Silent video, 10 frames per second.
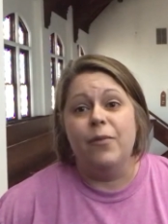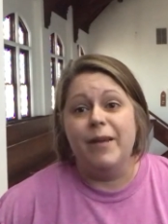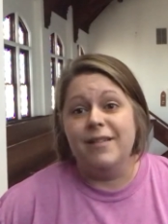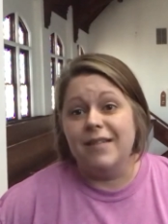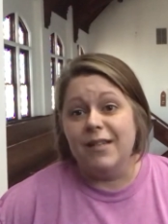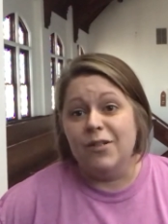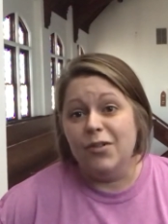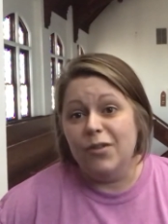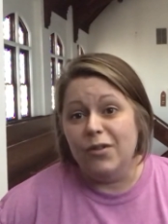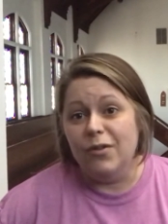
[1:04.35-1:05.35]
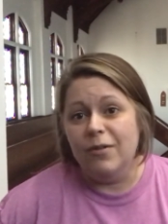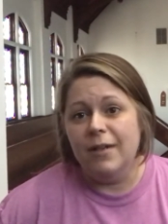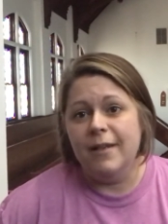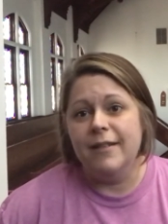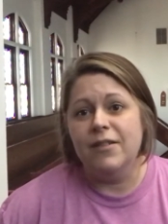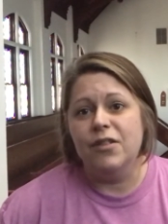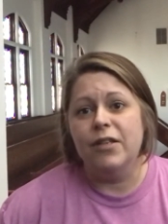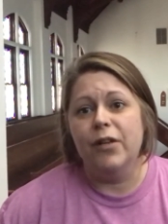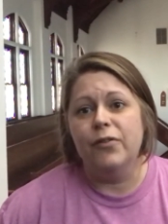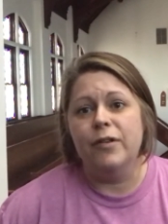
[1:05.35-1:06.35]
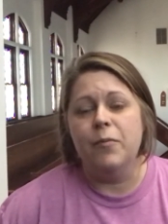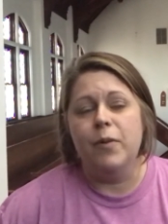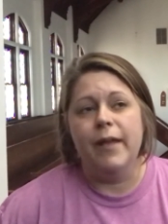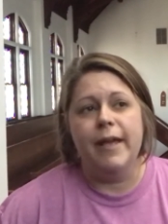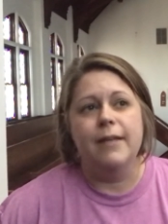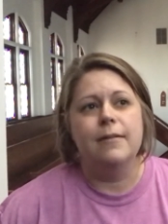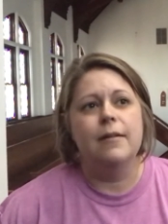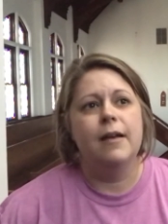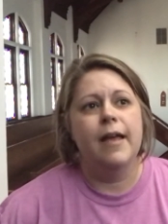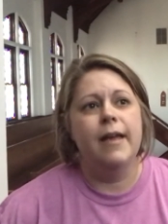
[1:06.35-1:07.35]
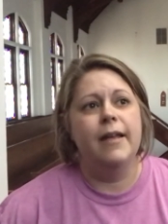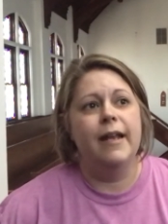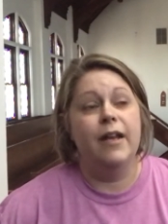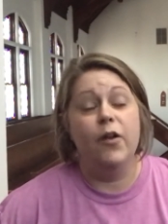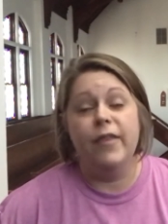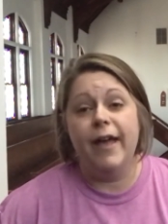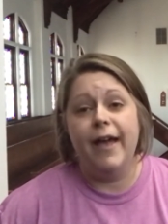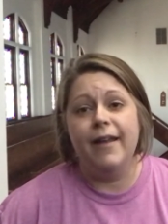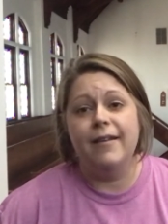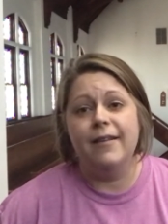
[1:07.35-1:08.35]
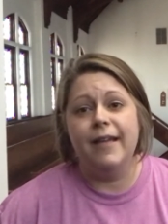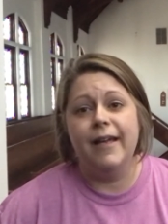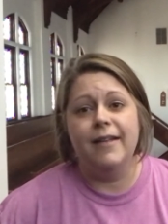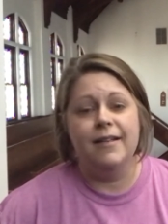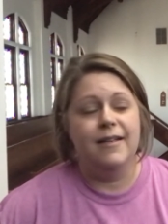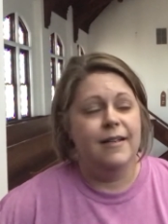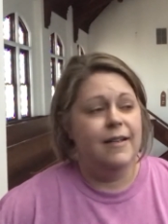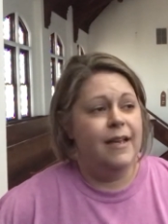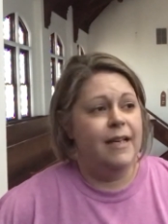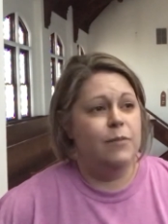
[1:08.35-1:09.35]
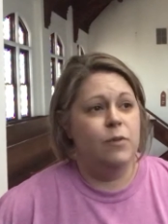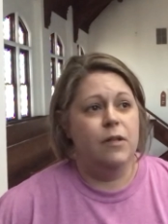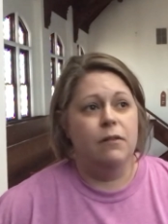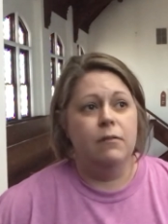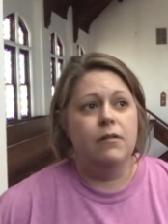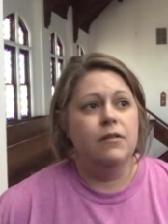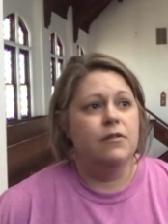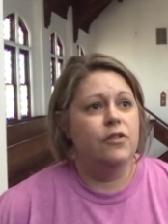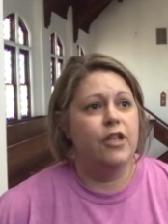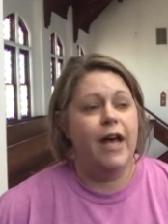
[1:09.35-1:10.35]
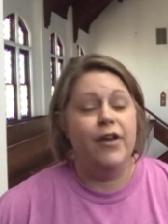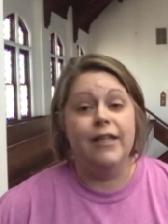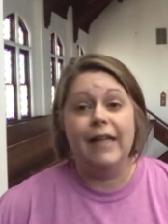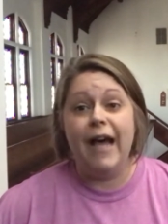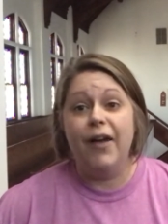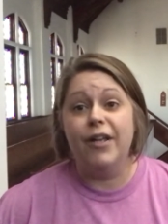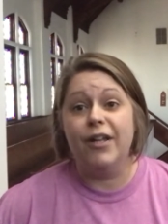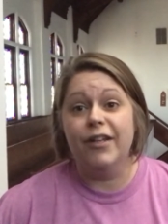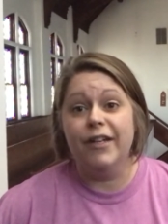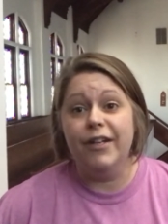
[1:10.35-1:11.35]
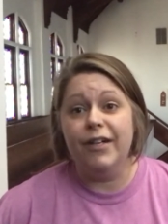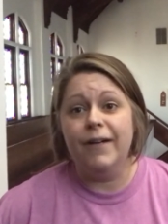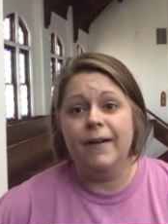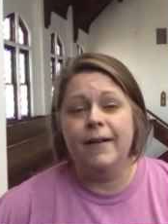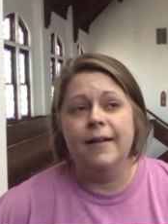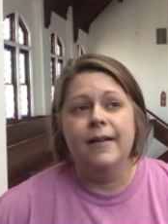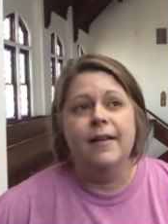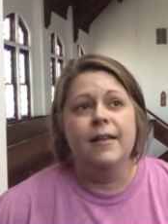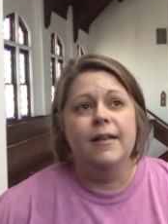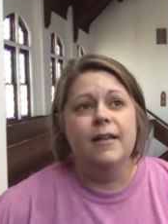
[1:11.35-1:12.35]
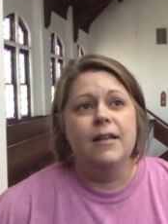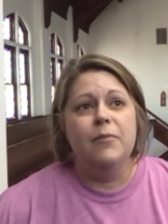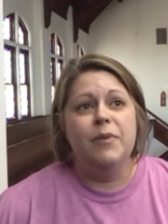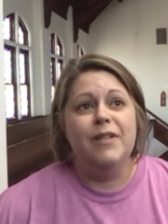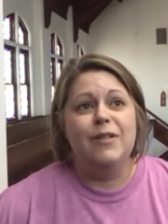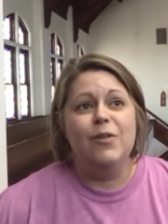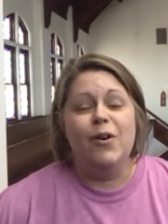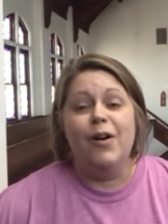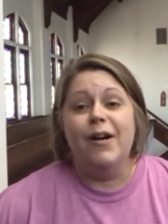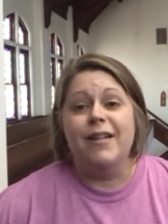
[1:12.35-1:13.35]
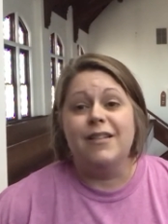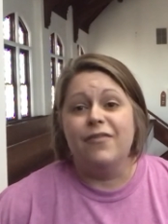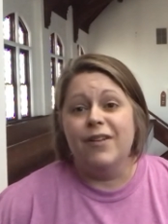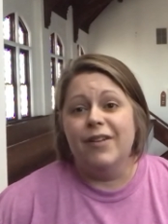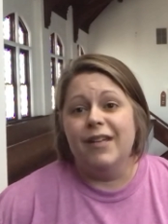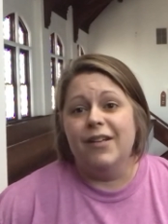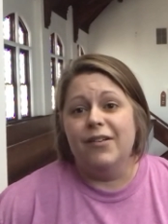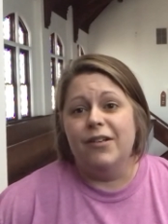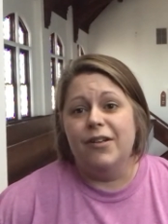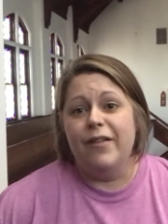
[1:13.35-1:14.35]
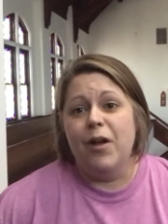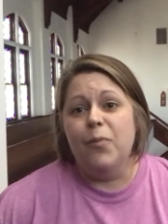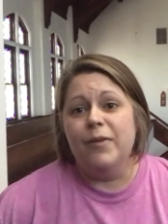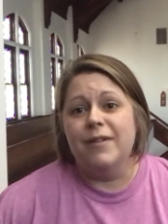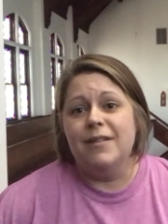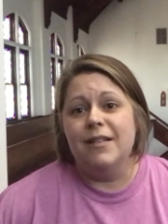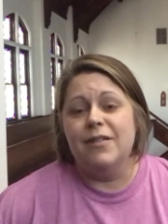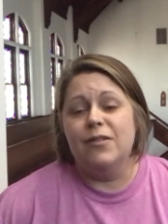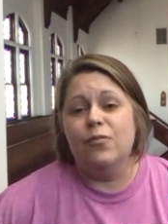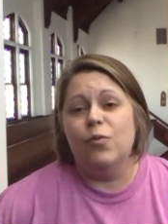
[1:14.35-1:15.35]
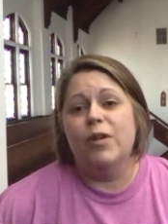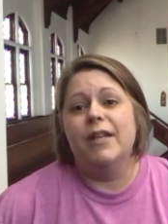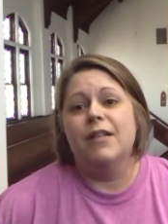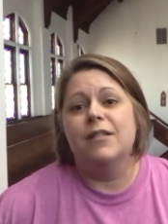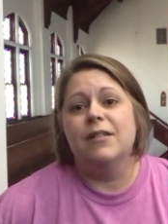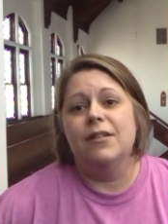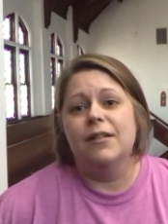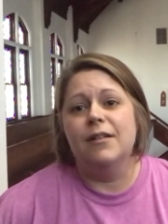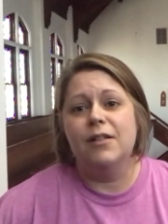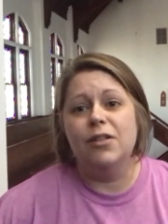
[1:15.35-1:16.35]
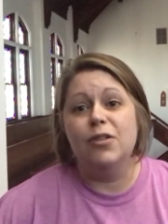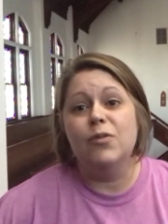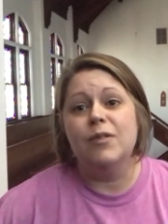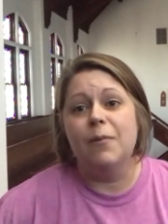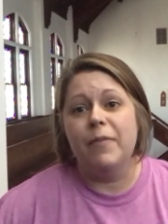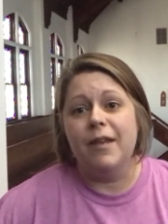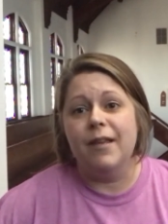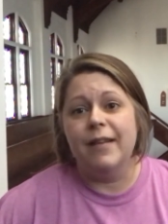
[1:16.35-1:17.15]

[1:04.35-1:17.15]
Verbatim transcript: The best thing to do is to shelter in place. And I know that, that has been shouted loud and clear, but it's still hard. It's a feeling of, of helplessness, of wanting to, to do something.